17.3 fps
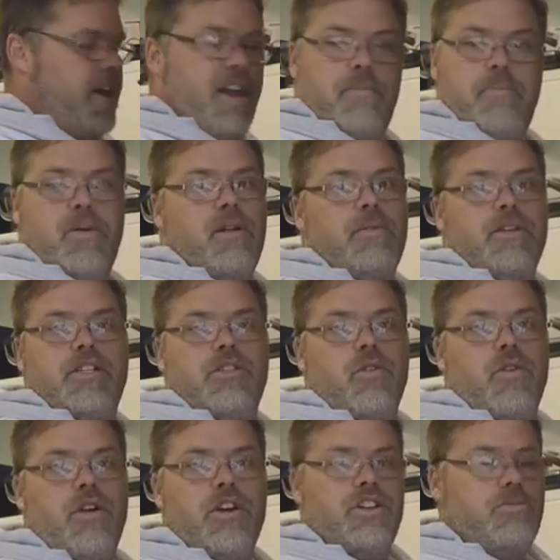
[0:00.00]
gotta put them in
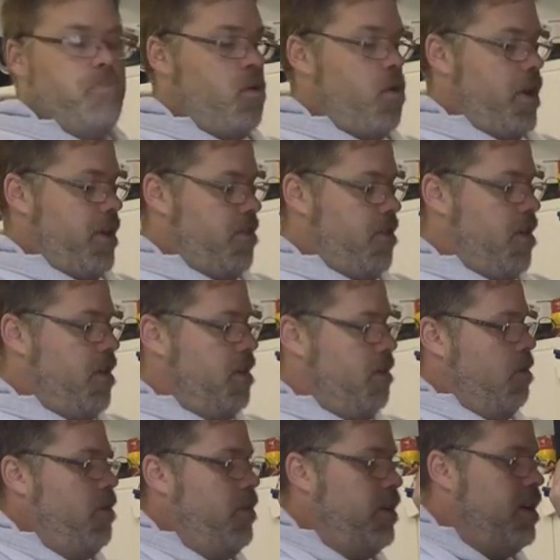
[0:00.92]
storage, boys,
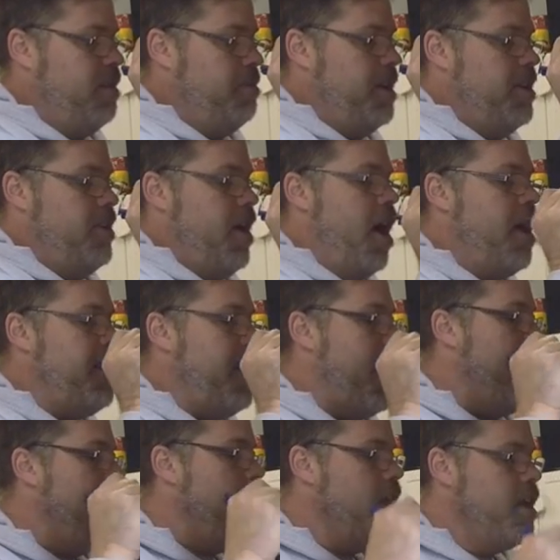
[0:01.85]
or they're gonna be done,
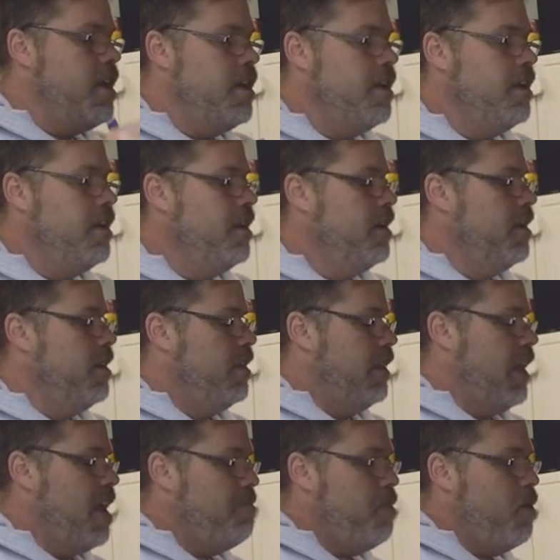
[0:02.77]
eh?
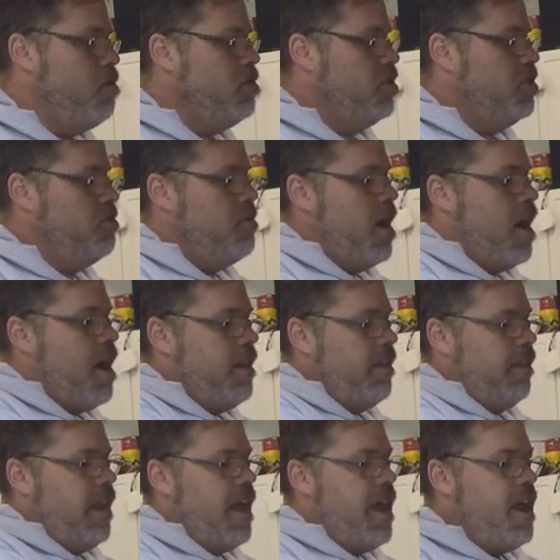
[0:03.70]
Light bulbs do
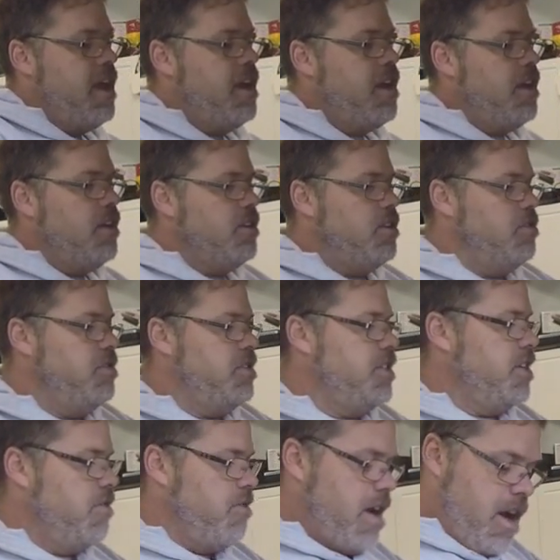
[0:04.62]
not like to
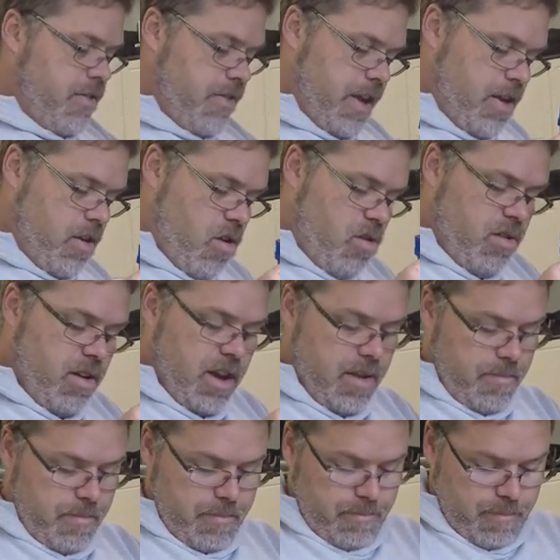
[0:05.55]
sit around. They don't,
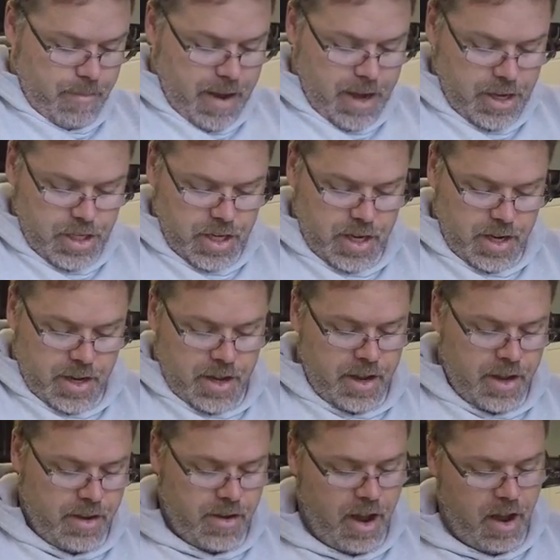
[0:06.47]
mind you.
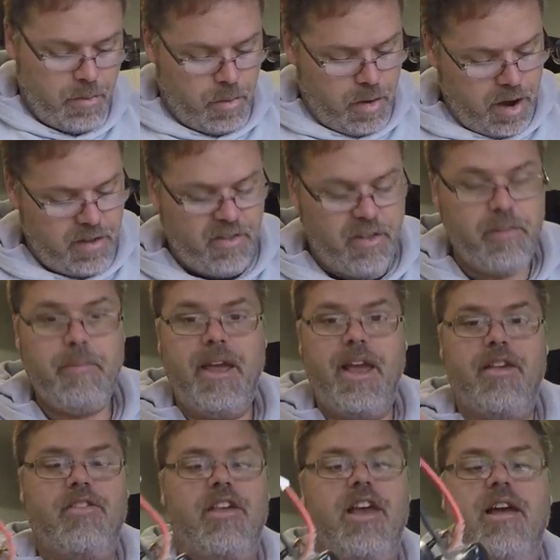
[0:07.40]
Not one of them
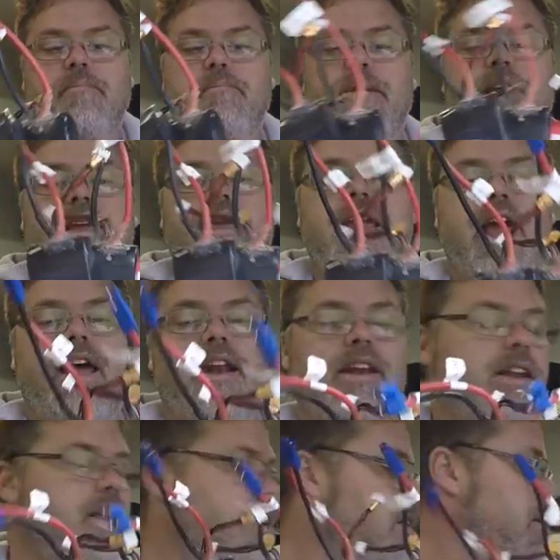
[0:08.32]
has got big
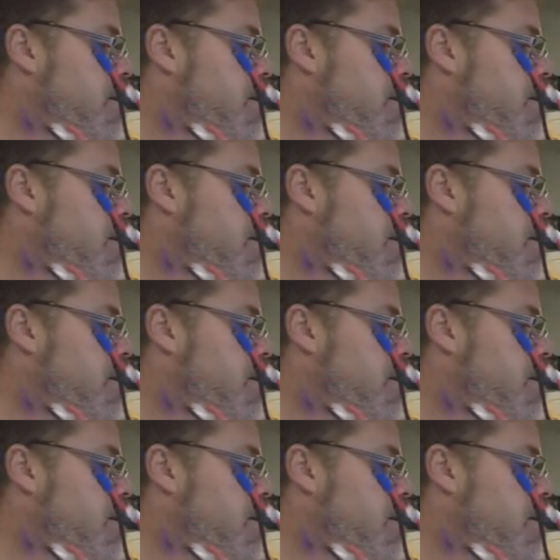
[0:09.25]
yet.